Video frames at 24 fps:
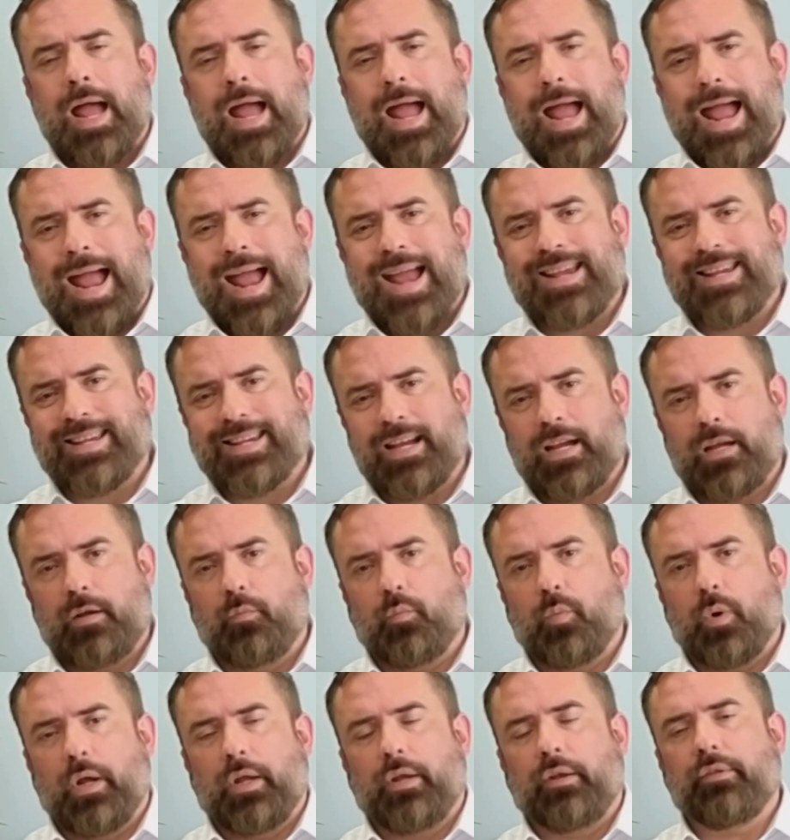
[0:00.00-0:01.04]
at
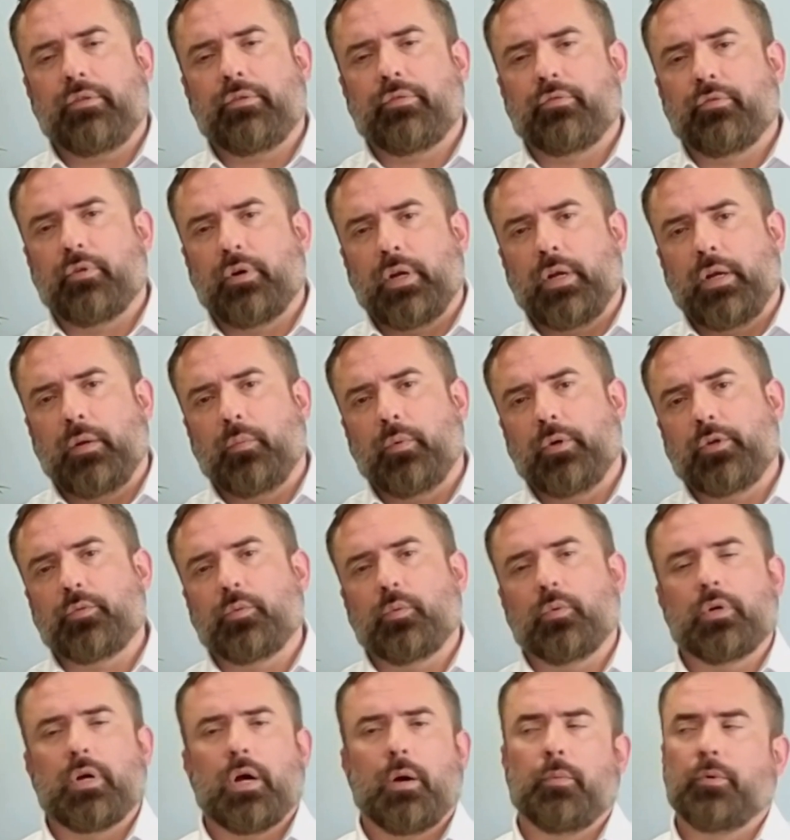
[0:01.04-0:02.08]
Gateway 3, which we'll
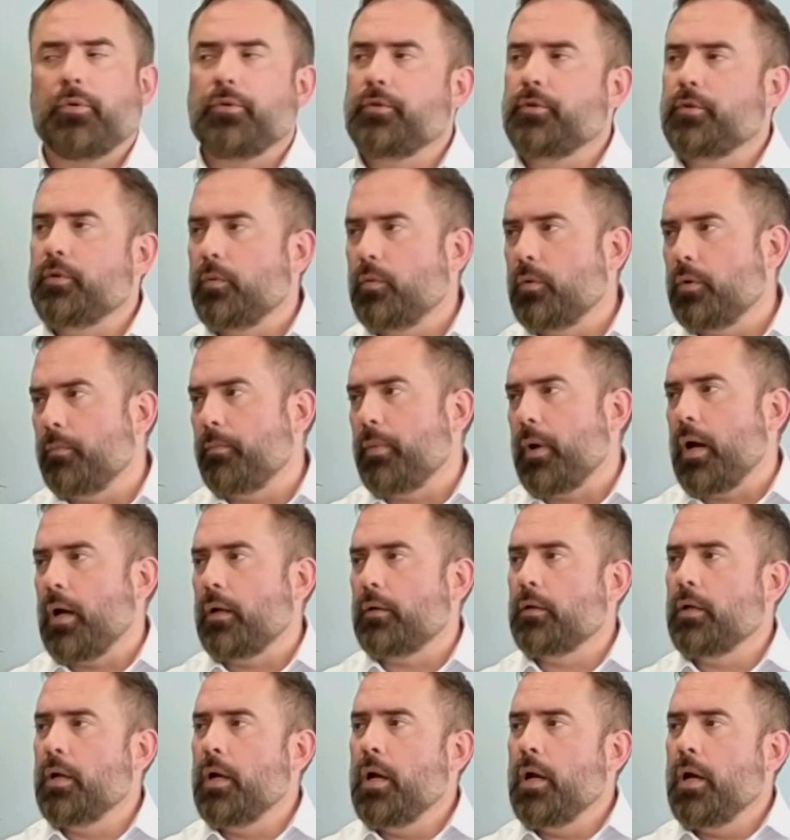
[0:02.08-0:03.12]
come on to talk about
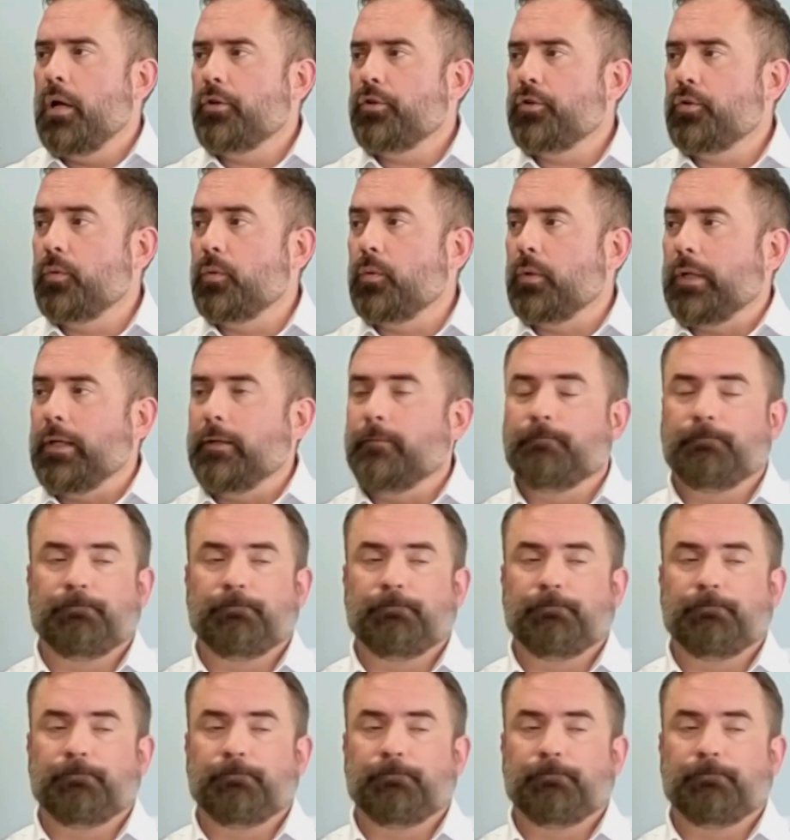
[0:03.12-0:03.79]
shortly.